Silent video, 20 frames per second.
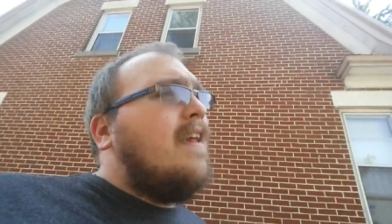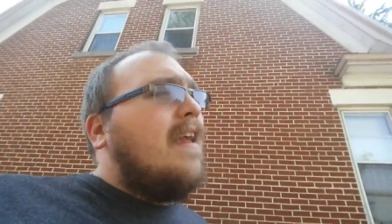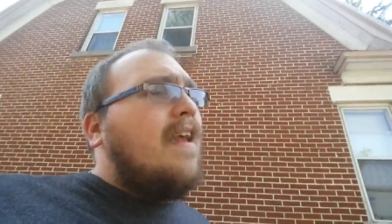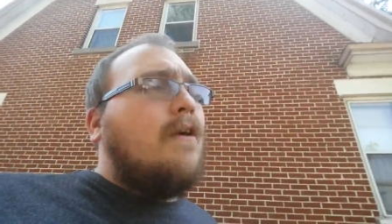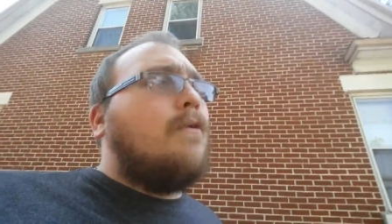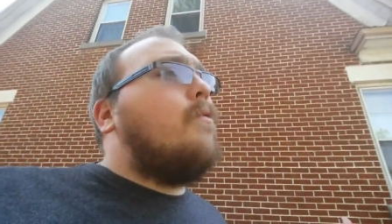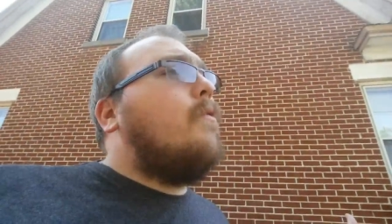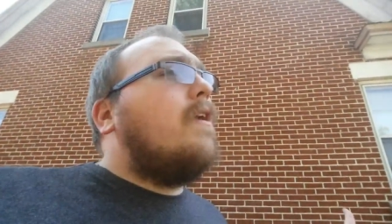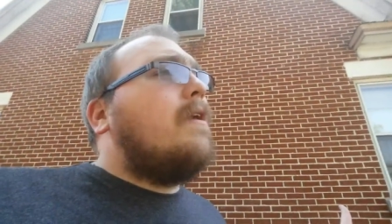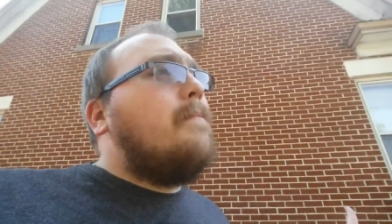
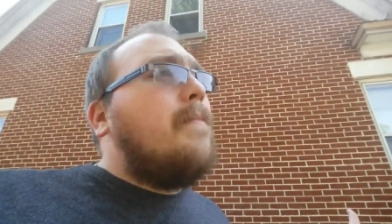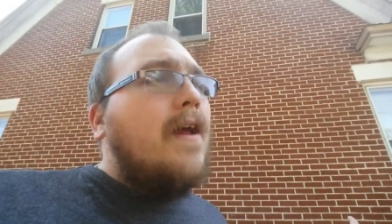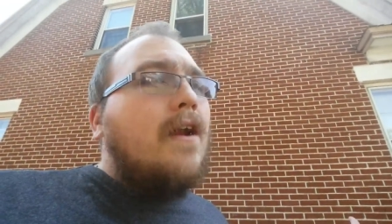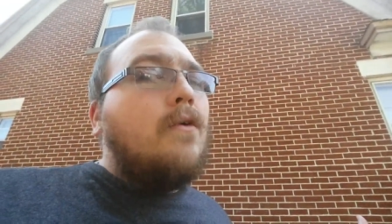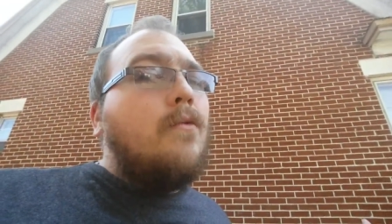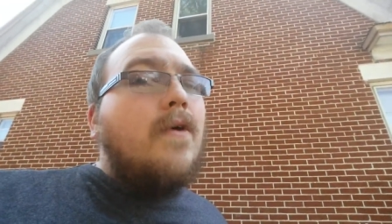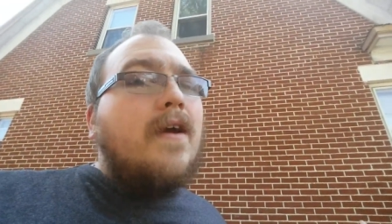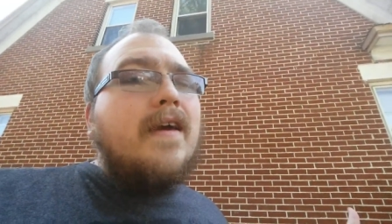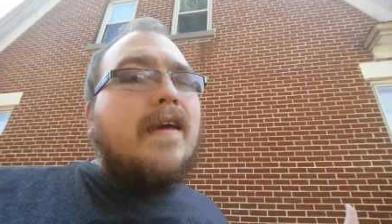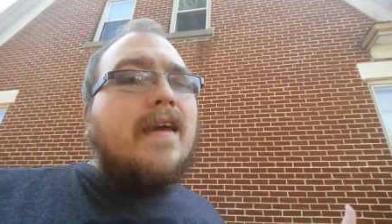And what a
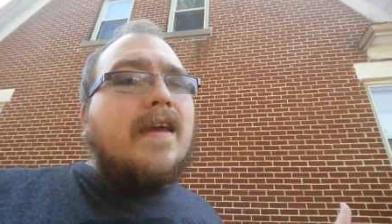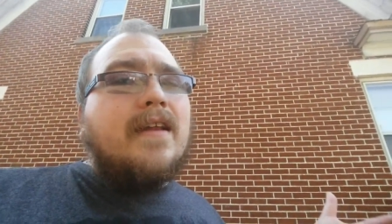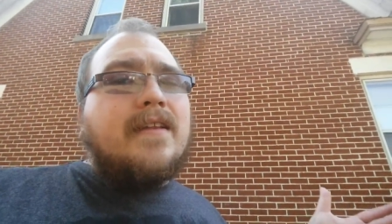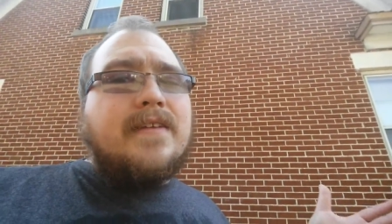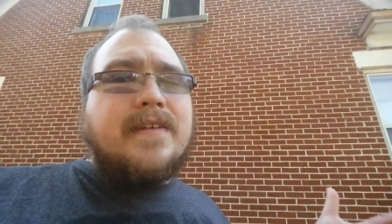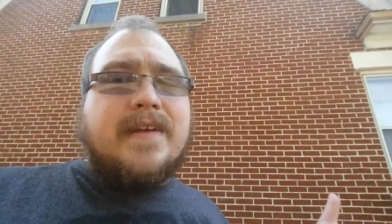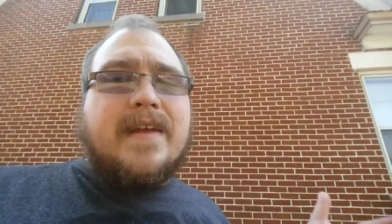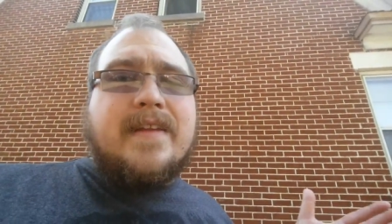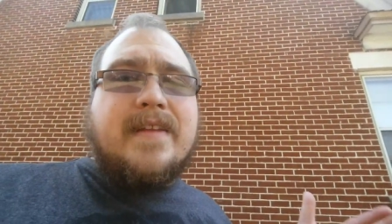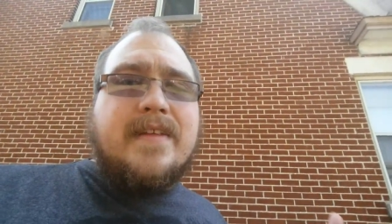better way
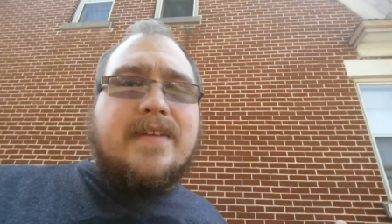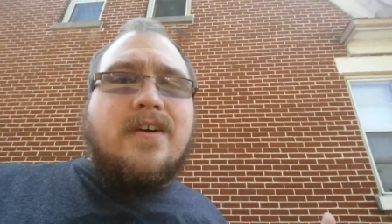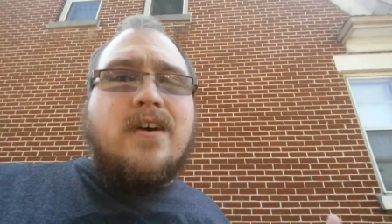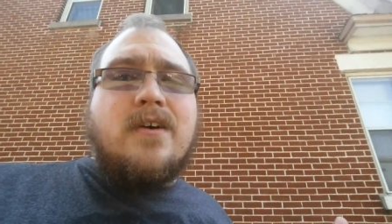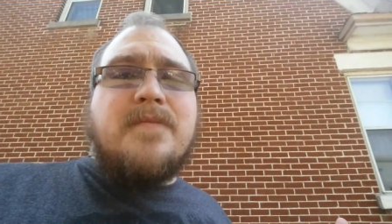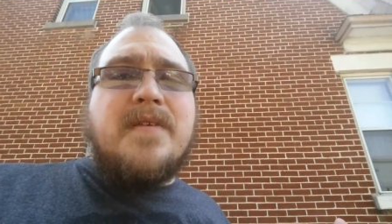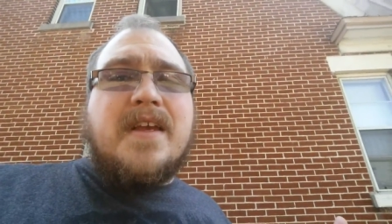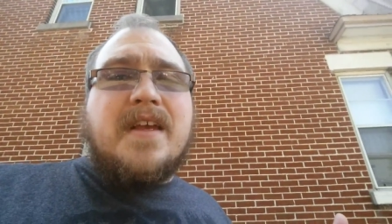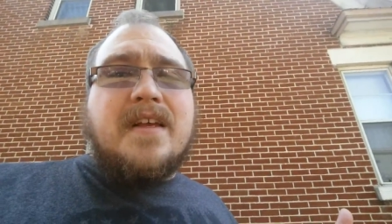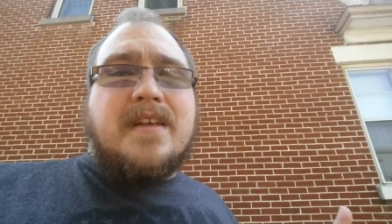to get to
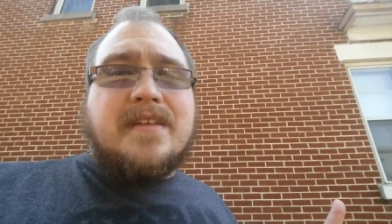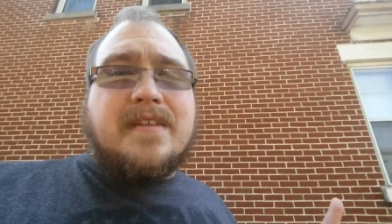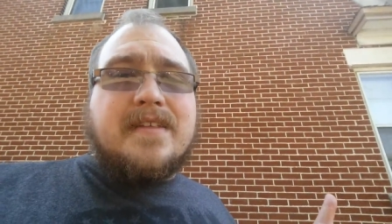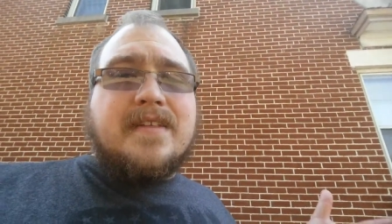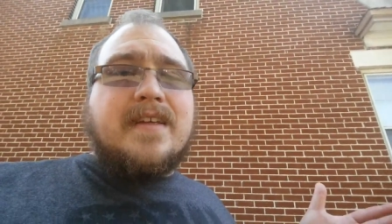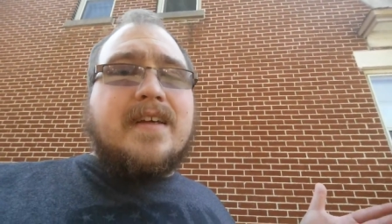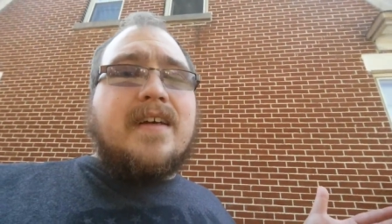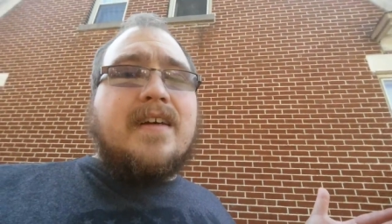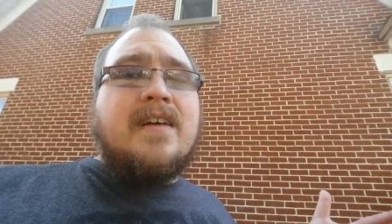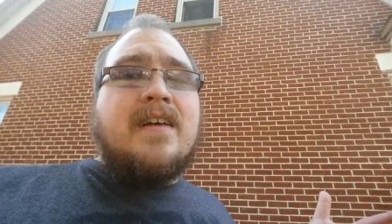know me
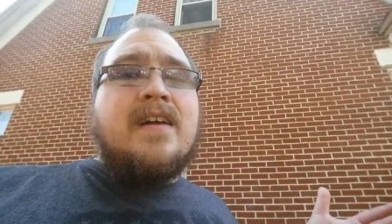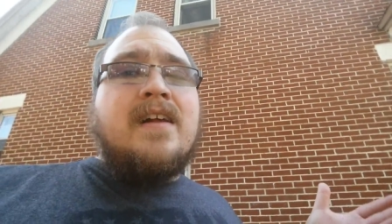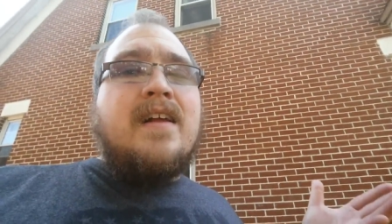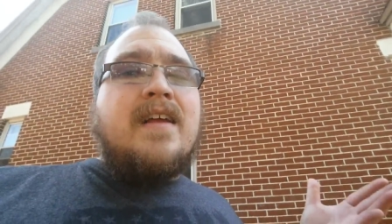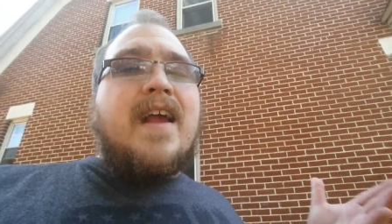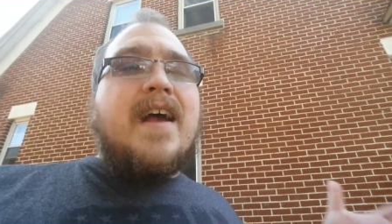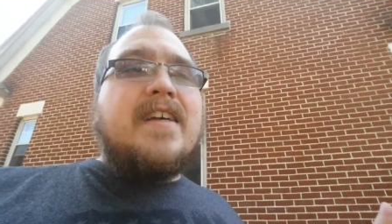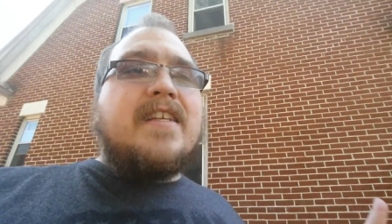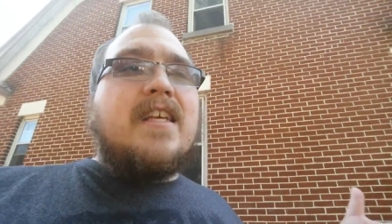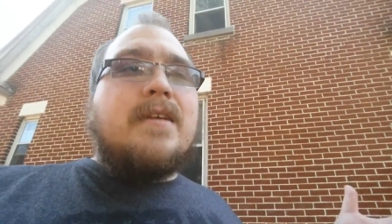is
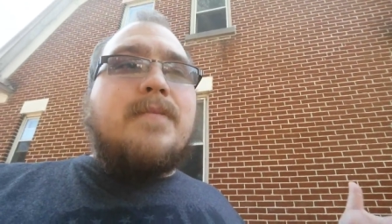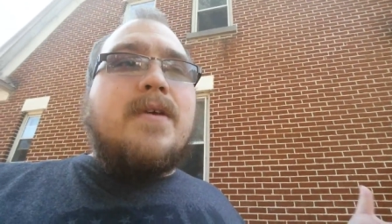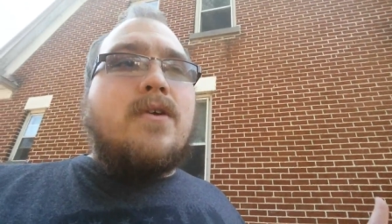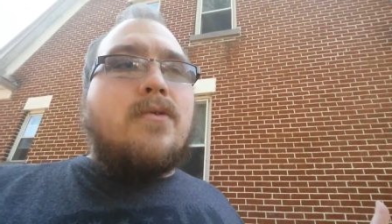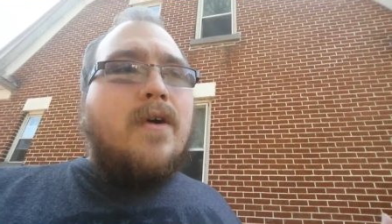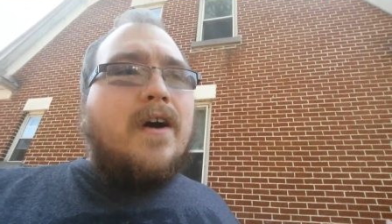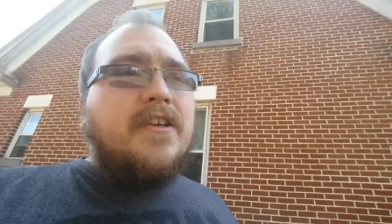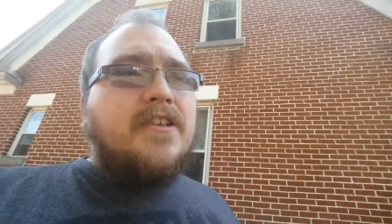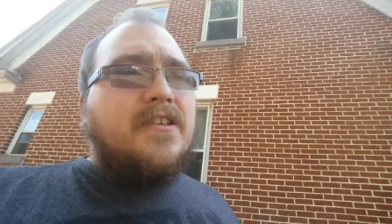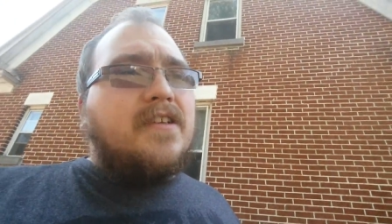asking me
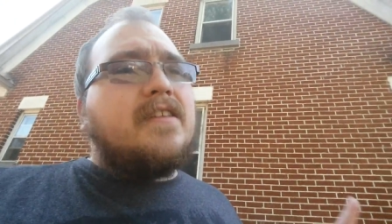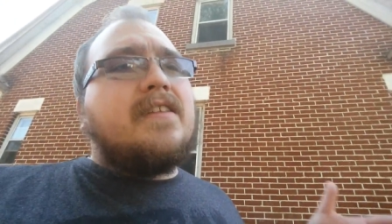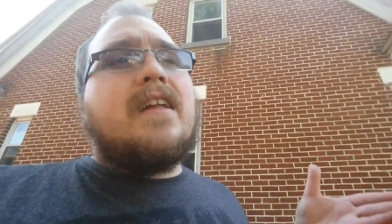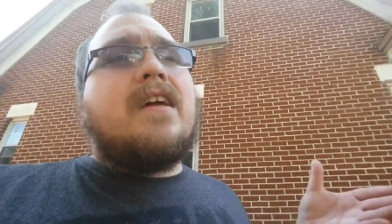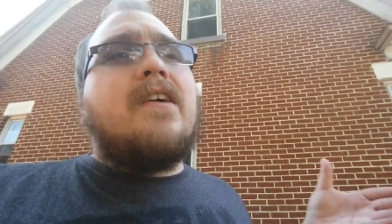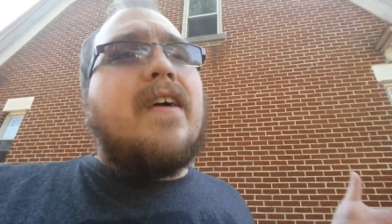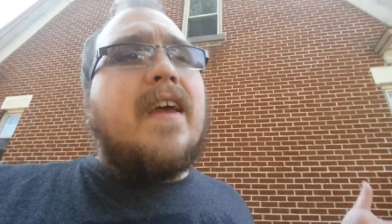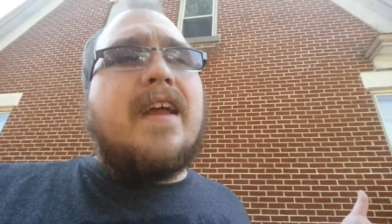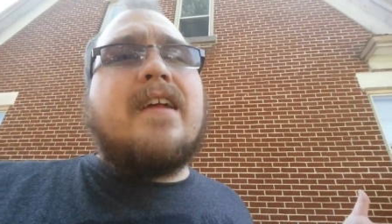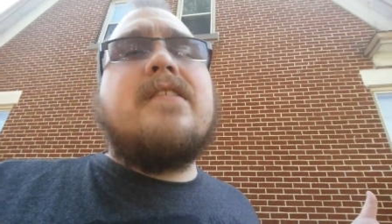questions,
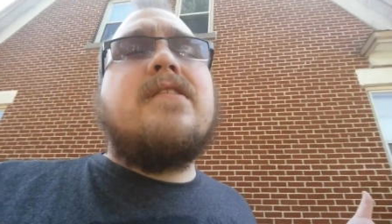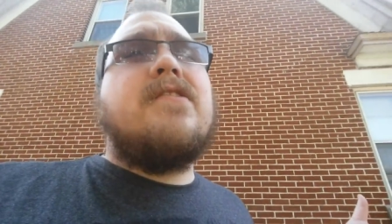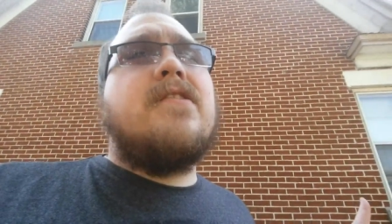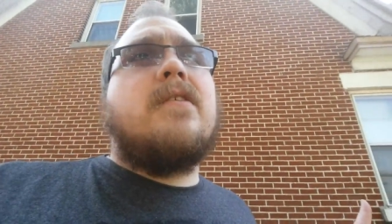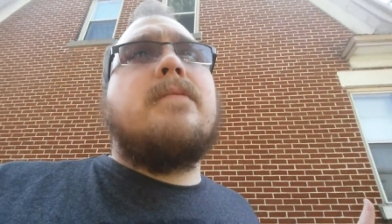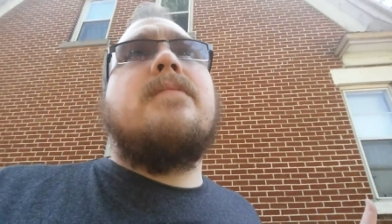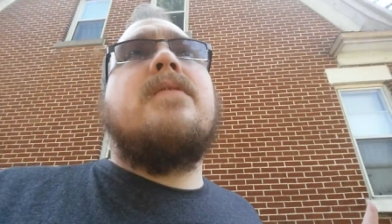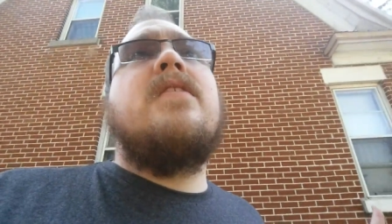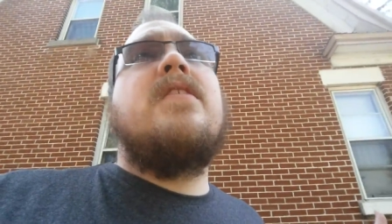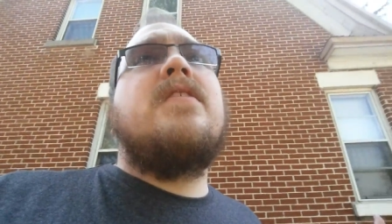and I'll answer them.